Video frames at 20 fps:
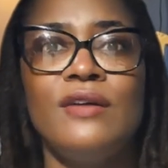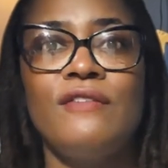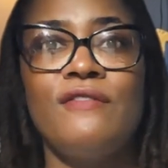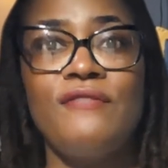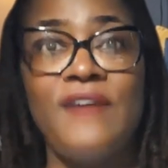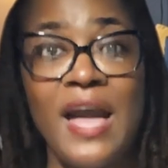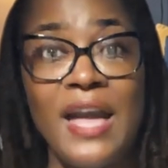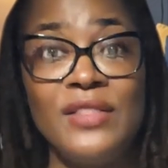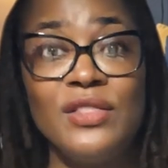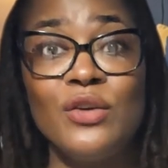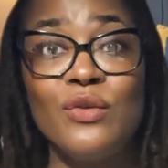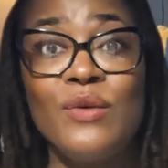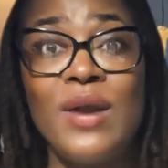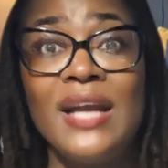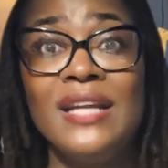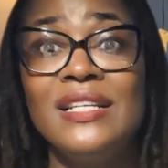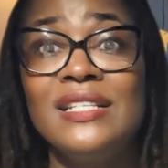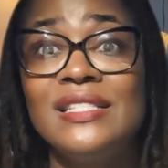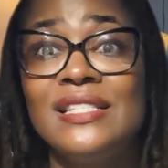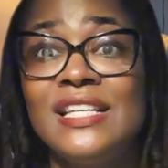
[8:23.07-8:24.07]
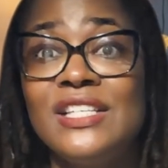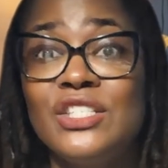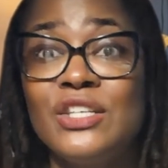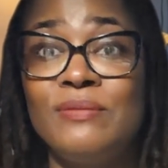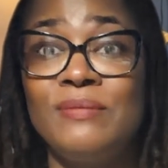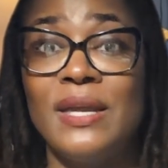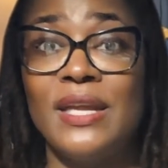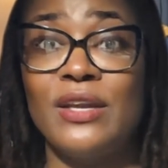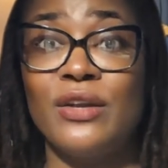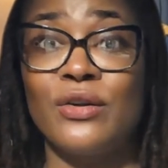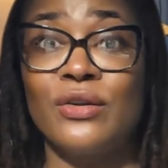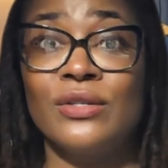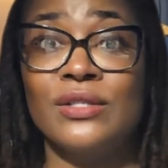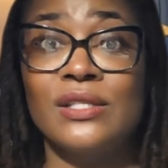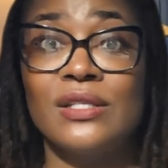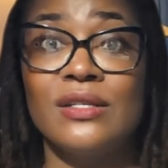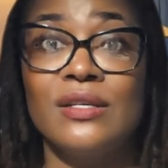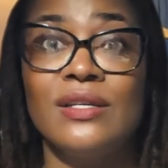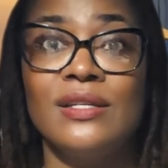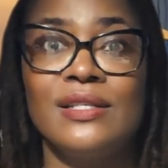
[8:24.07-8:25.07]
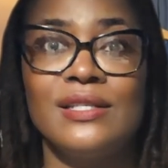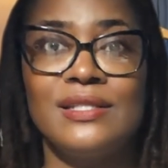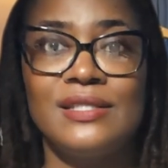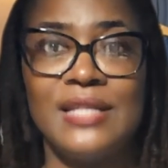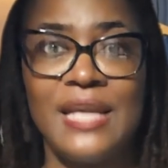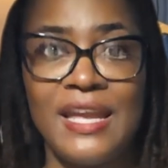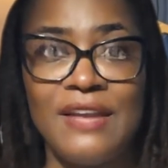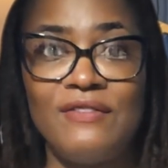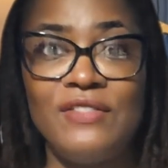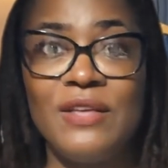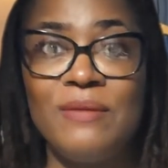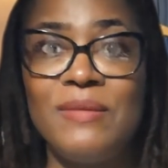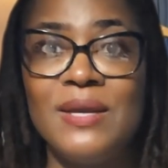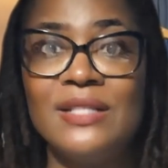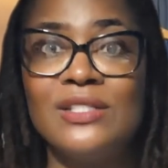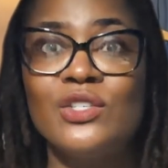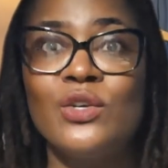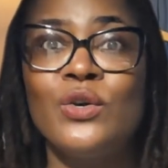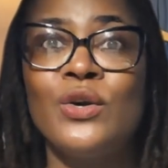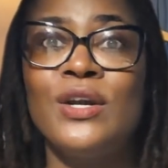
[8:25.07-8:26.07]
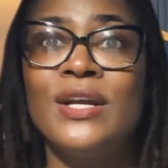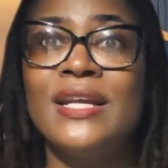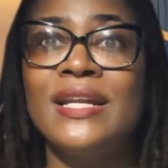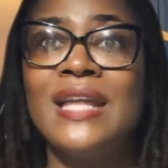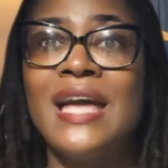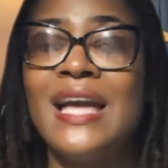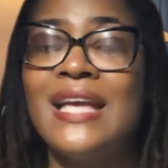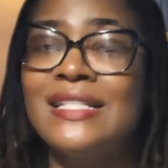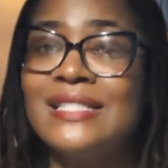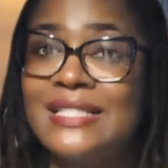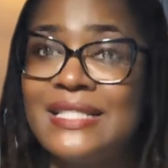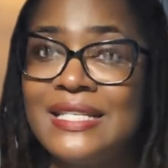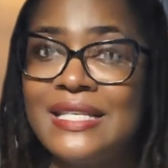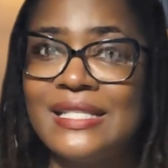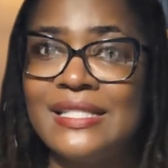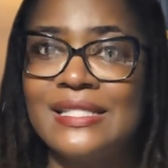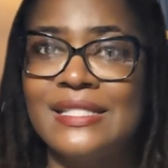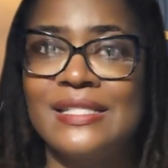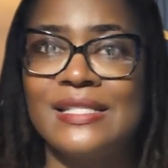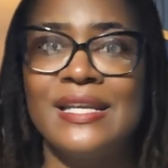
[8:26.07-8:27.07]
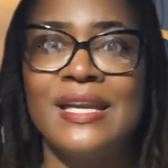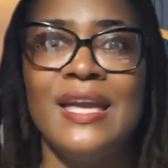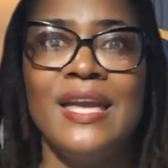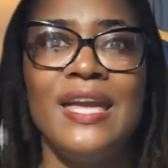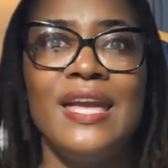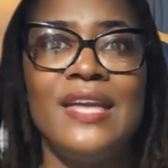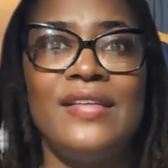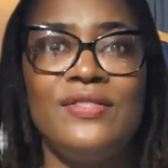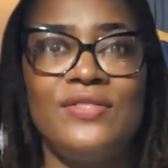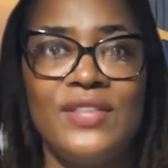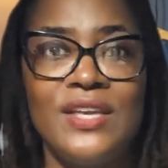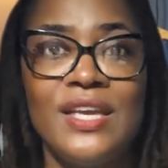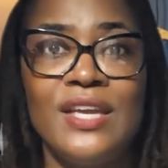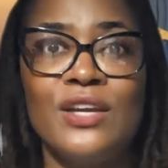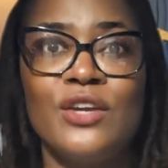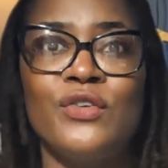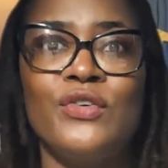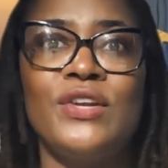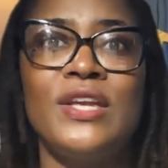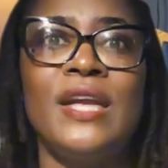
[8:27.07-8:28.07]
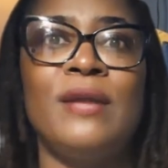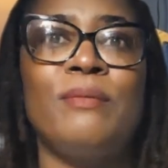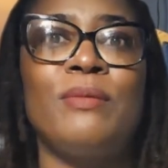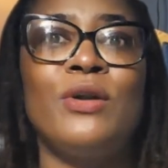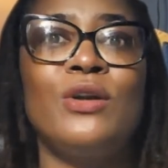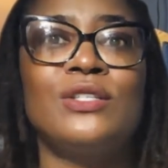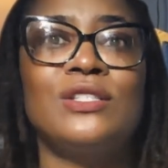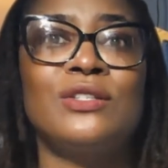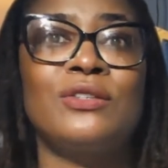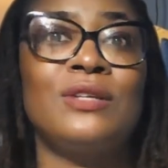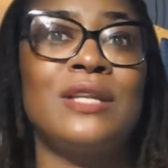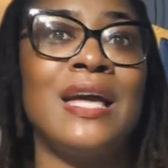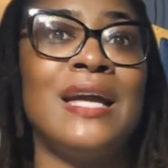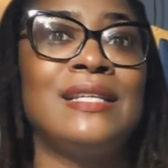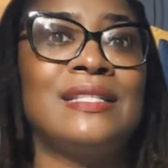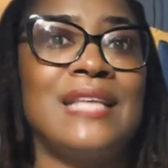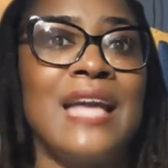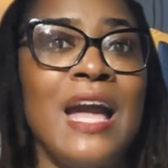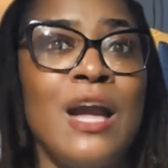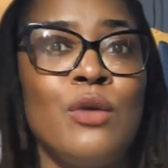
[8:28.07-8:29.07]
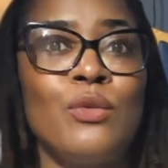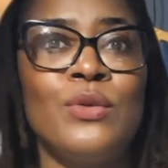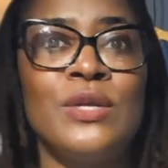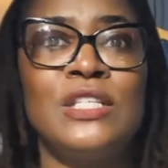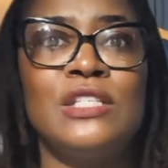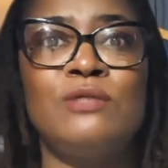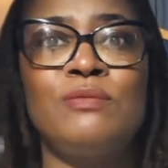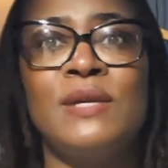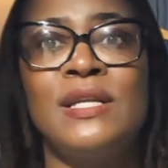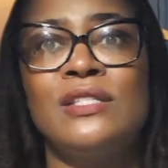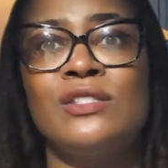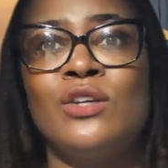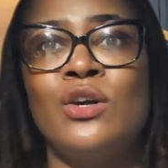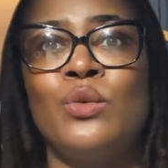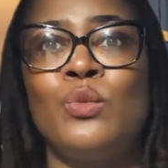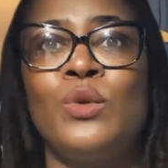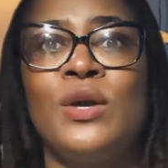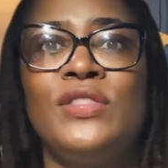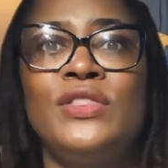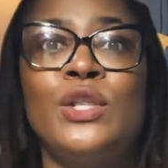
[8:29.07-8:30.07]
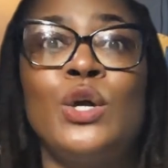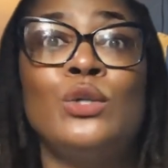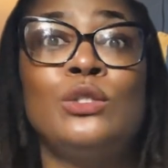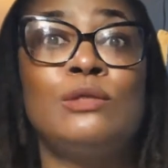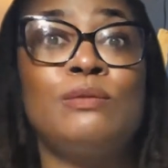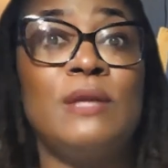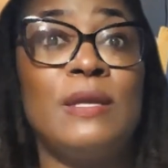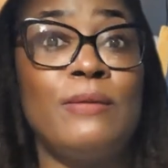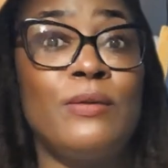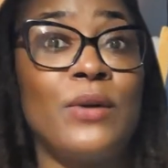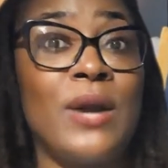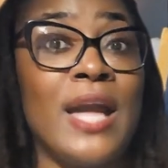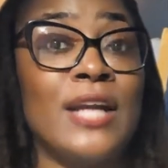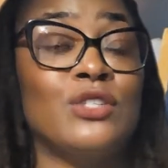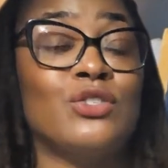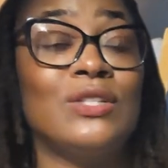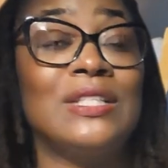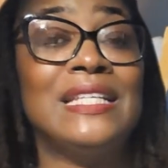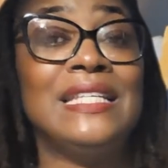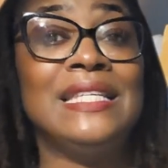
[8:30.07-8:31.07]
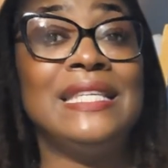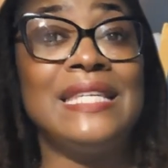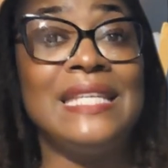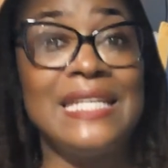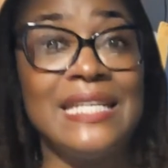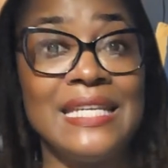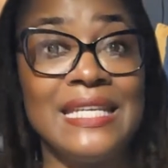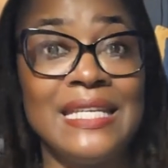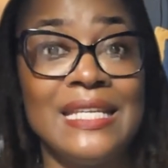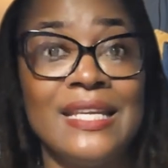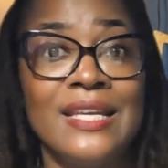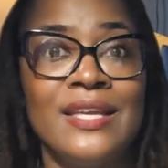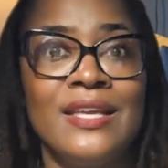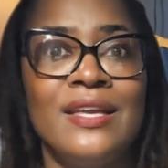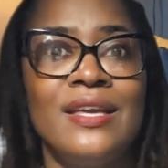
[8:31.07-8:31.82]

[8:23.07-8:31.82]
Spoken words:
Find the right decision makers, save them into organized lists, and then create personalized outreach based on what those people actually need.